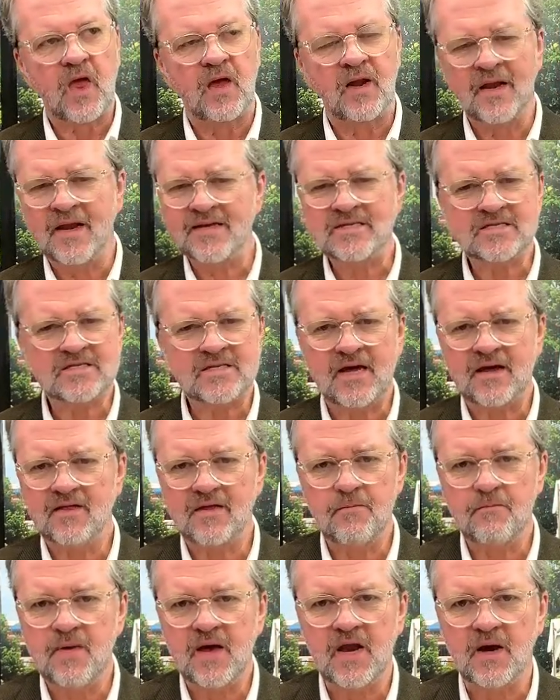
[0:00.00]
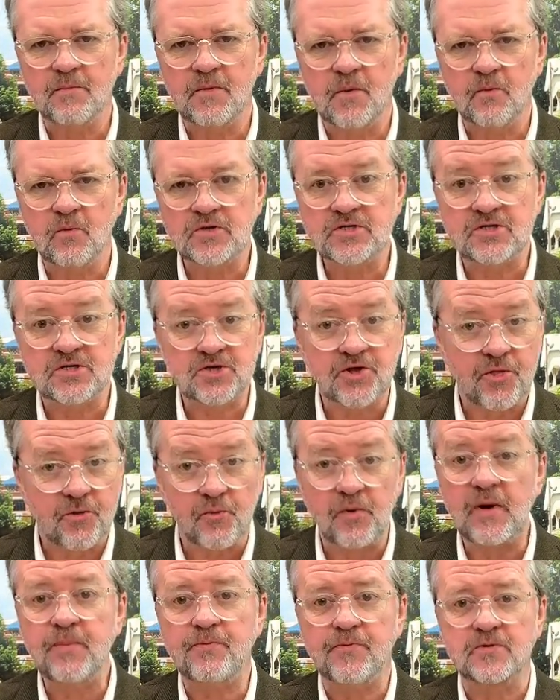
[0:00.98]
let's say the minimum, which is
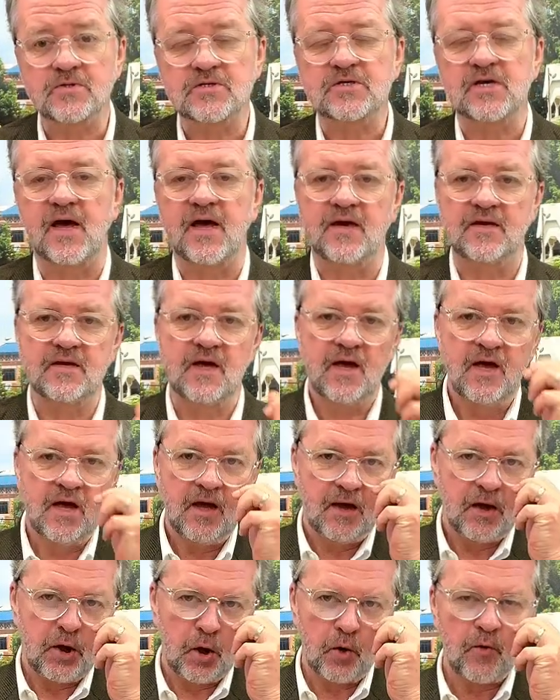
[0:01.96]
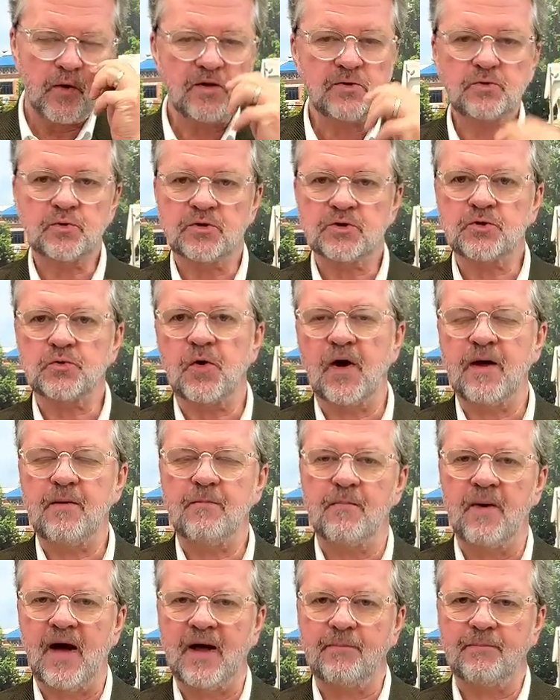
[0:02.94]
3%, your interest rate
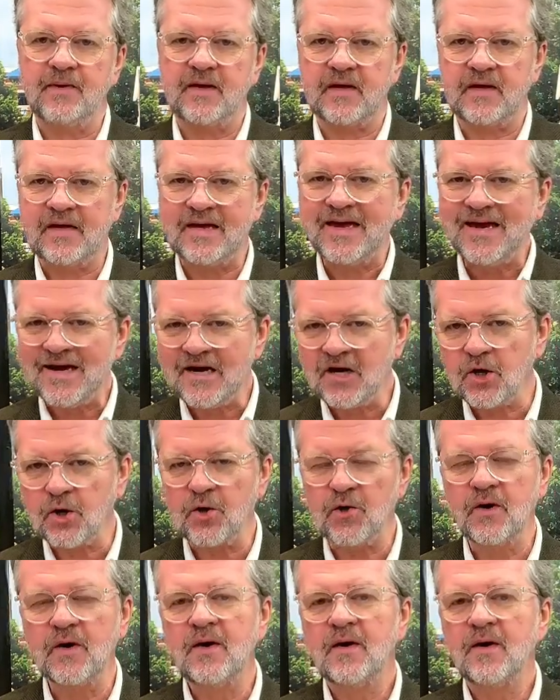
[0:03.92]
might be here,